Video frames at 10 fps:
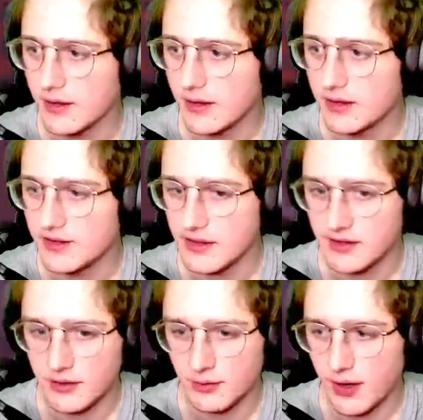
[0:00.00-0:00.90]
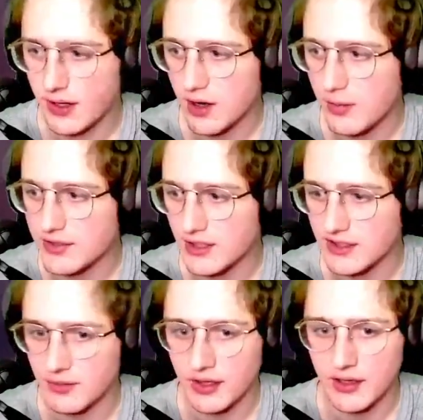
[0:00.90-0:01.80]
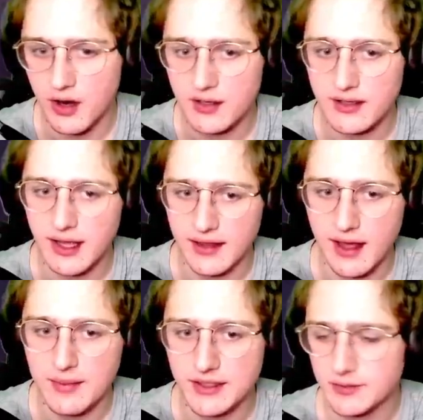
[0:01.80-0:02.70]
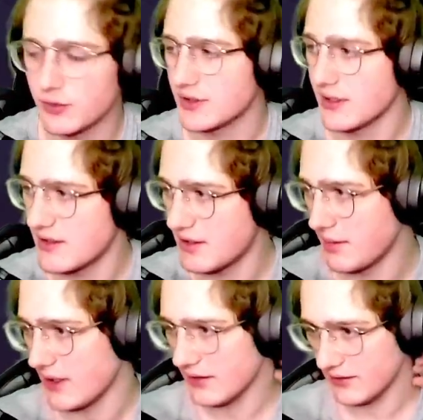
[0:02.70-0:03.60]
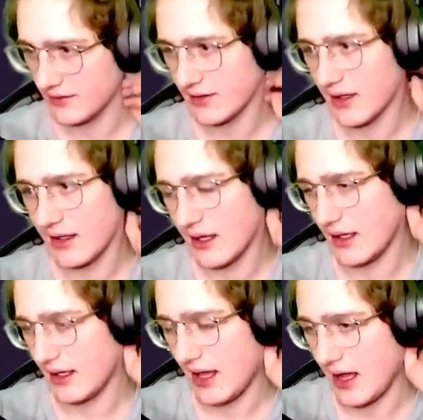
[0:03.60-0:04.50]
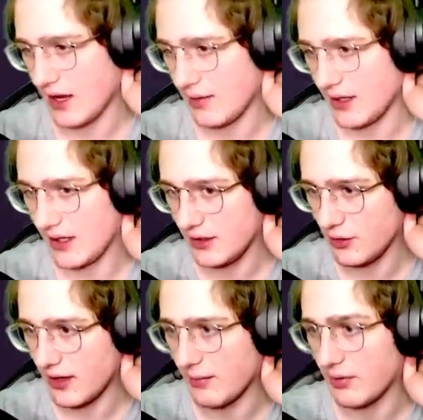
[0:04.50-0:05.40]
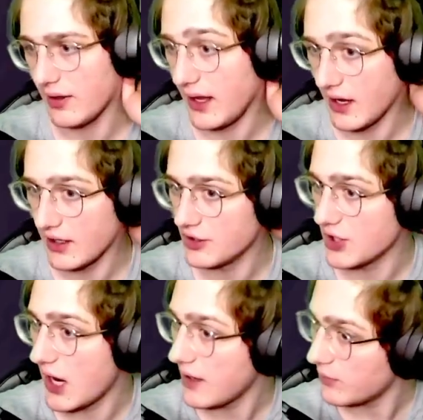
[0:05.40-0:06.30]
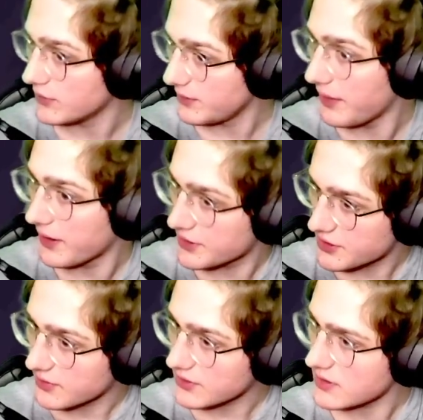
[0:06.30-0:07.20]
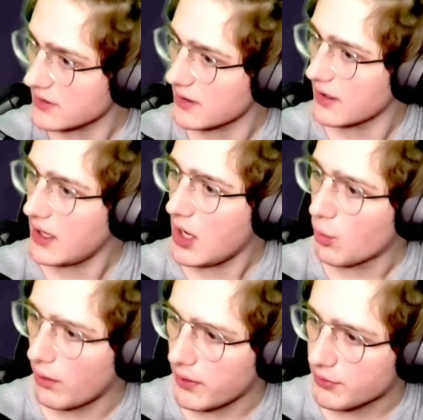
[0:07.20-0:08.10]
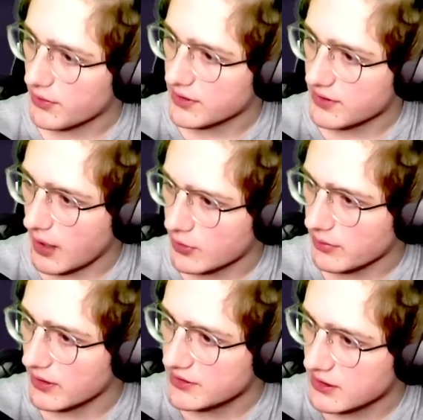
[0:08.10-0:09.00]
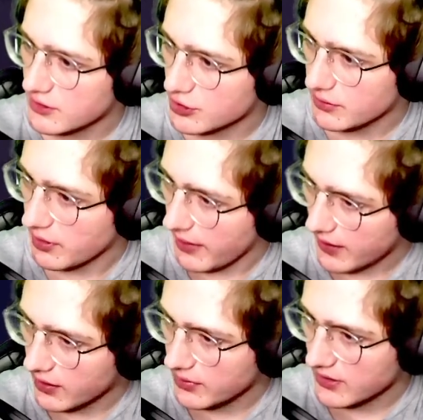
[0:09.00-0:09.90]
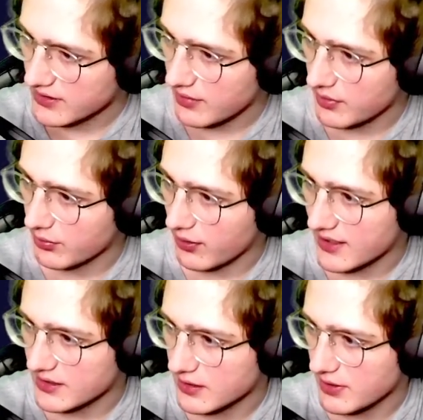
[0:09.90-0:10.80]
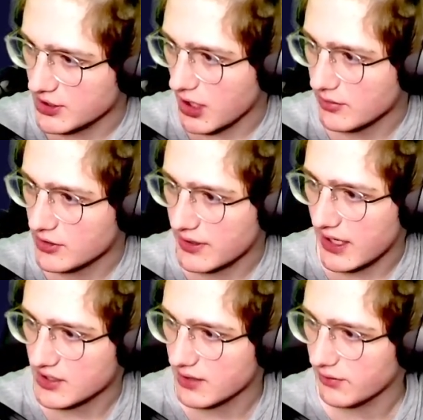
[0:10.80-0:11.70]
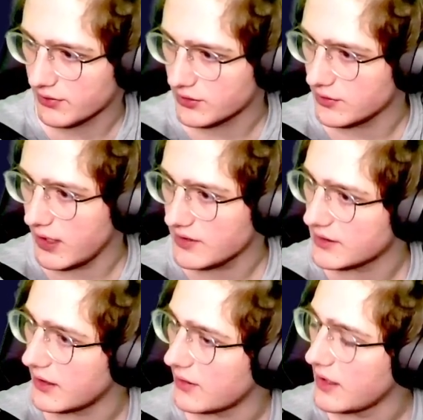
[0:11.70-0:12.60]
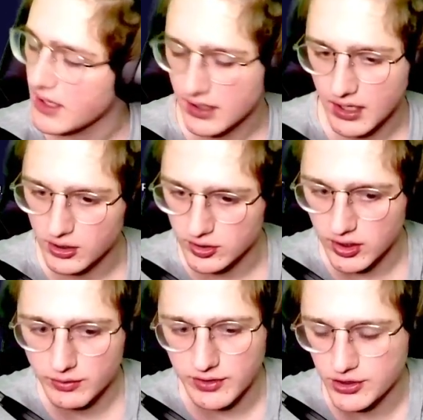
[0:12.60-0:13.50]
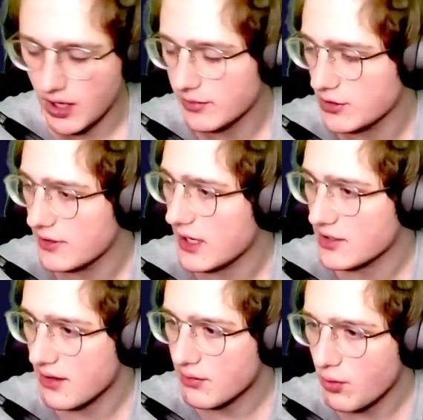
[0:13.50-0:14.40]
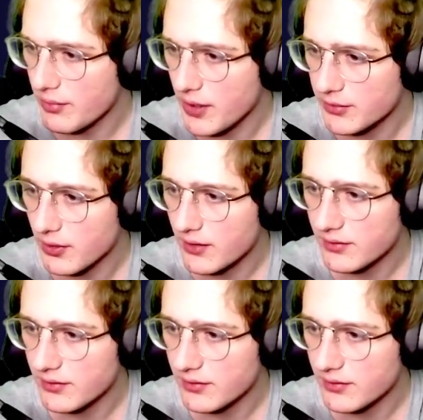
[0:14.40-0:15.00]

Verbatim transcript: Still, say Reddit comment saying it's more like Okay, That makes more sense to me. Like it can be, you can play on a giant multiplayer server. Webdo12 says, I'm going to be listening to your stream in the background because I've been procrastinating my Geometry Dash level for two days now. Okay, good luck with the Geometry Dash level, Webdub12.